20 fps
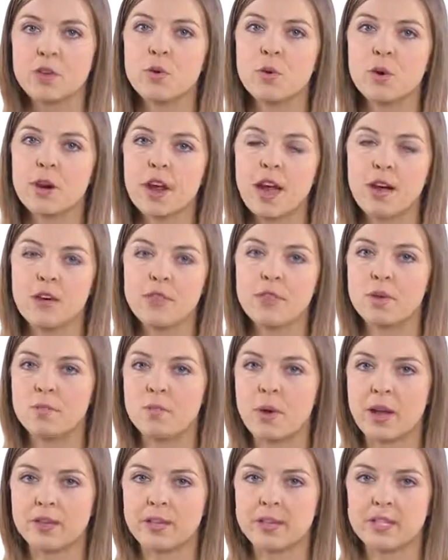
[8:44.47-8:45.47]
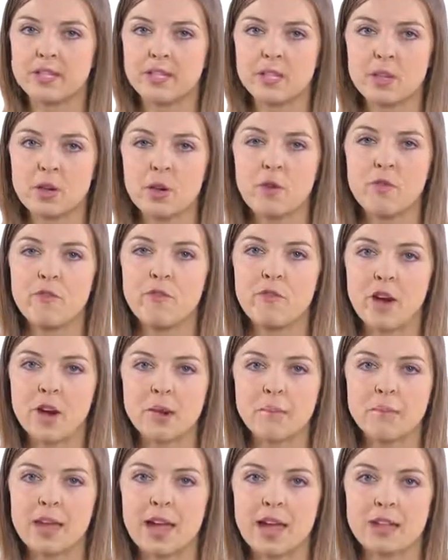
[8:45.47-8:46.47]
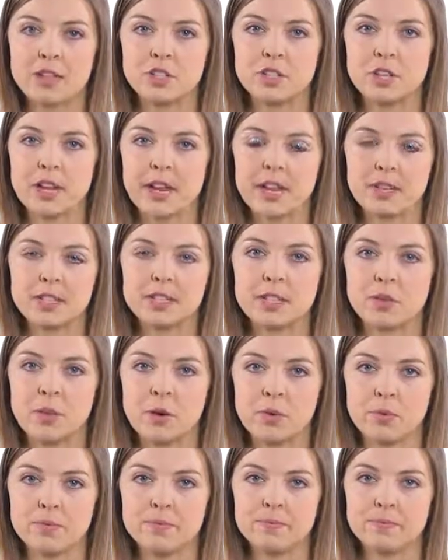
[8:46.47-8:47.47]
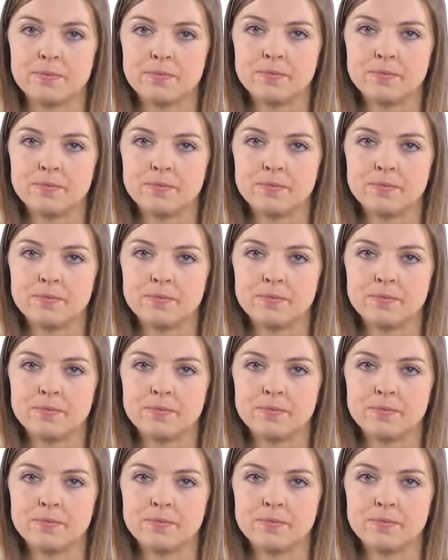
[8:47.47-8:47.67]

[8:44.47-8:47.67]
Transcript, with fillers: your health and wellness go far beyond genetics alone.